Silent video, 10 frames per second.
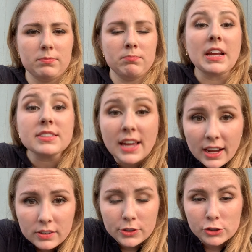
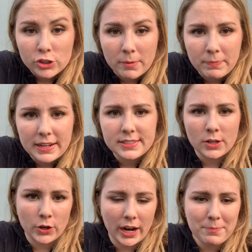maintain your trumpet,
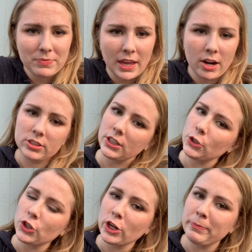okay? And I'll tell
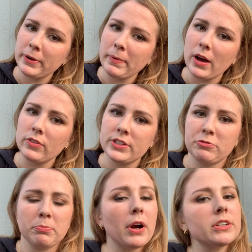you a little bit about the
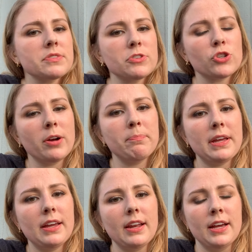different parts of the
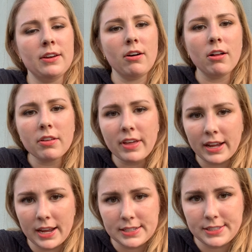trumpet and all of that
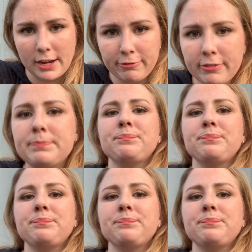kind of stuff.